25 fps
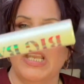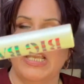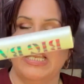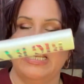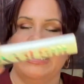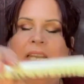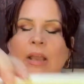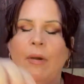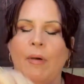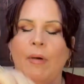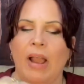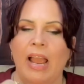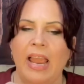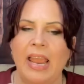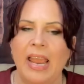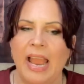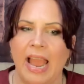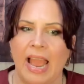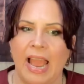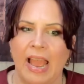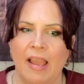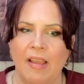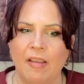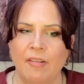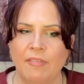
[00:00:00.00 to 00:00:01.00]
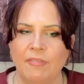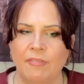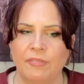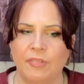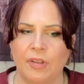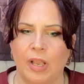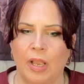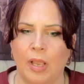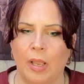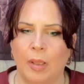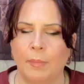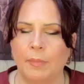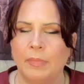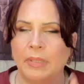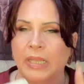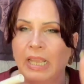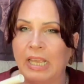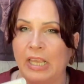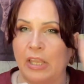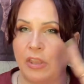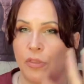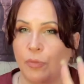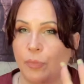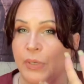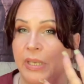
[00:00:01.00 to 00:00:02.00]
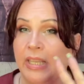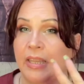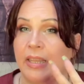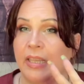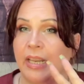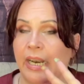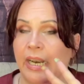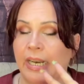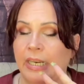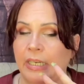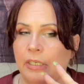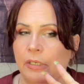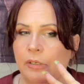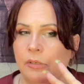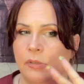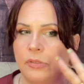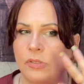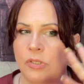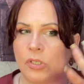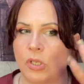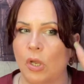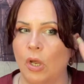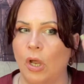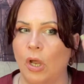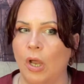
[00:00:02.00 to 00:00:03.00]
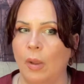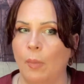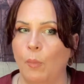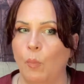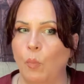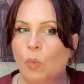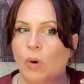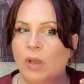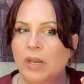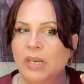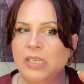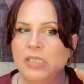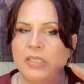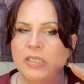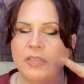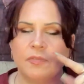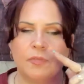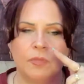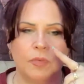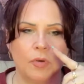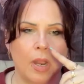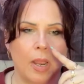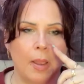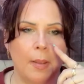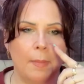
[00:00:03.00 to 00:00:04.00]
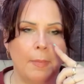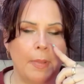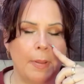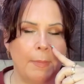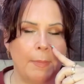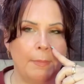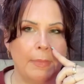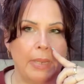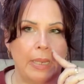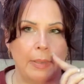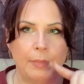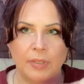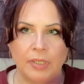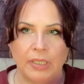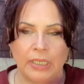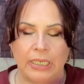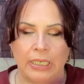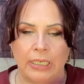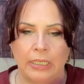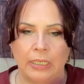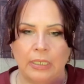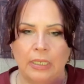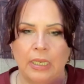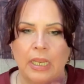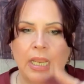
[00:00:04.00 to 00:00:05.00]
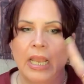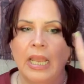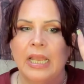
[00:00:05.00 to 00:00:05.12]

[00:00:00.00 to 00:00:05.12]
Now I have like three that I use. One is from Maybelline.